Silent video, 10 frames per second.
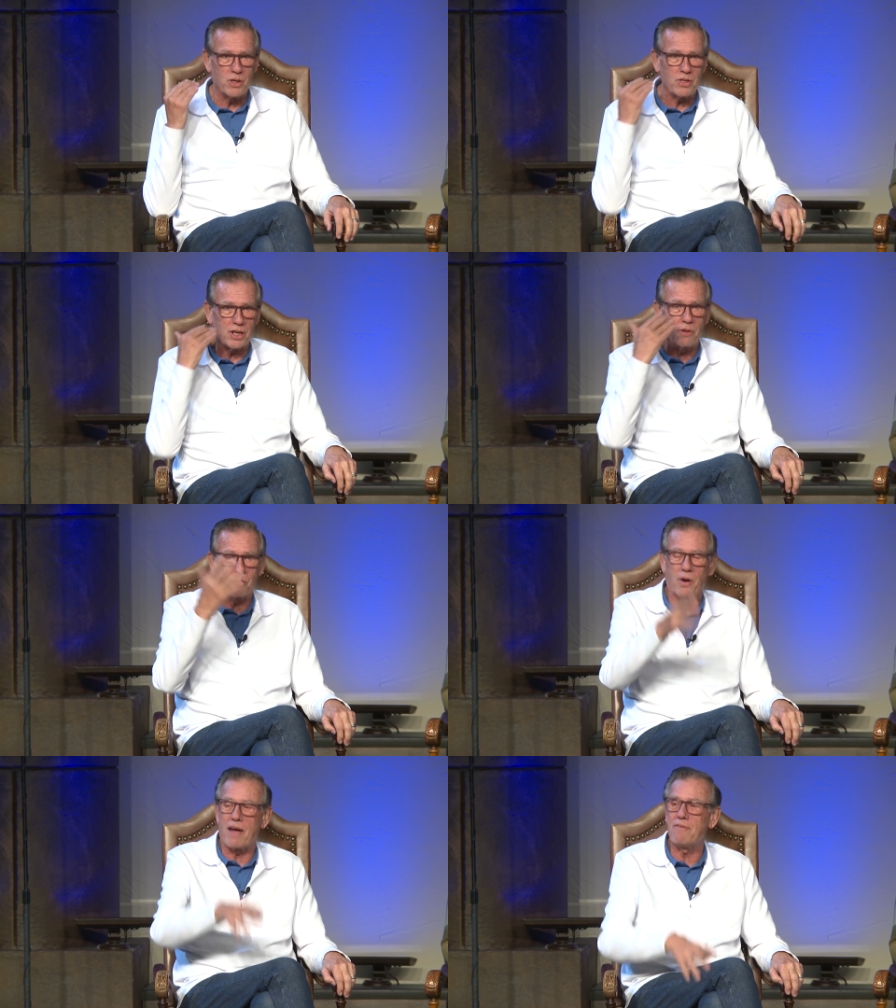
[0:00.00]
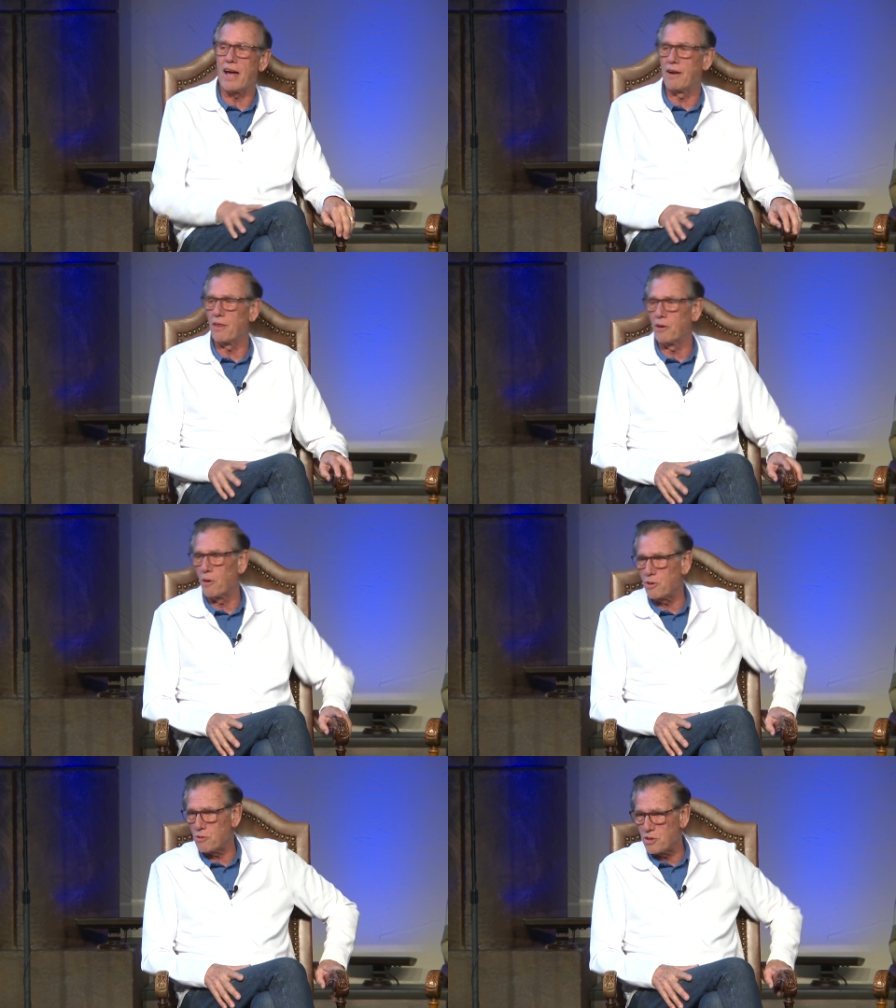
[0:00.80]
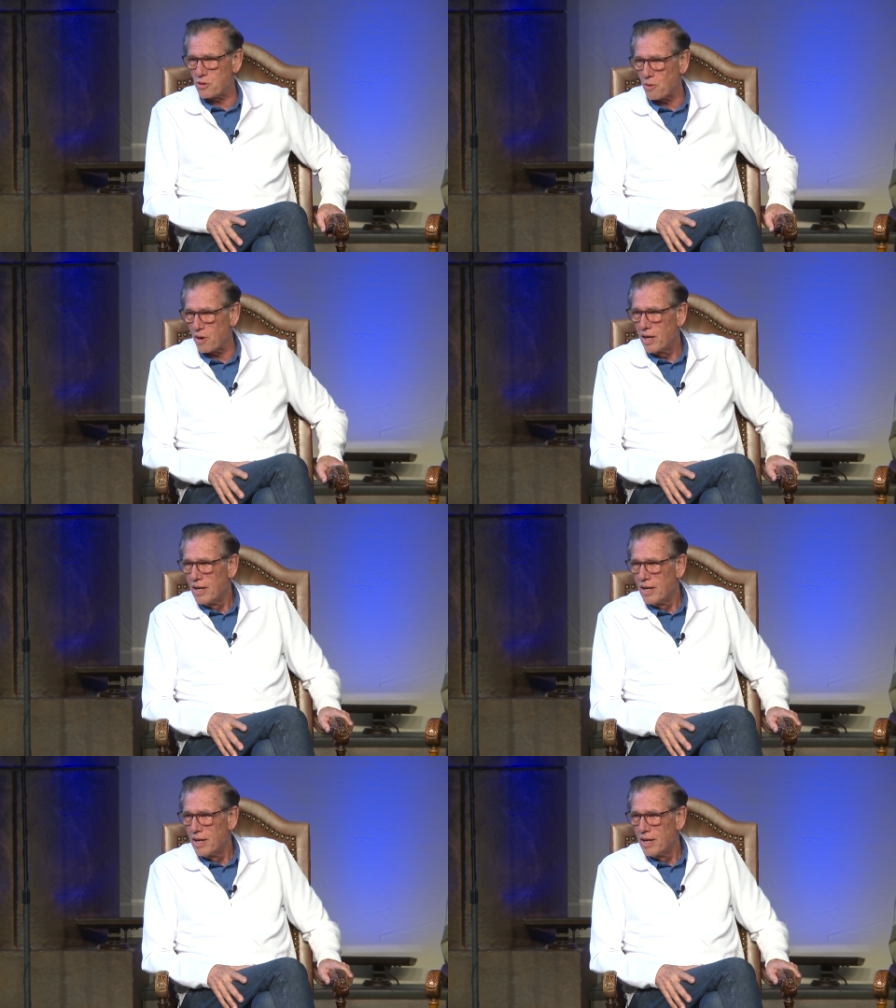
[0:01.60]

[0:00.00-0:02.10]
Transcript: she'd drive down to the grocery store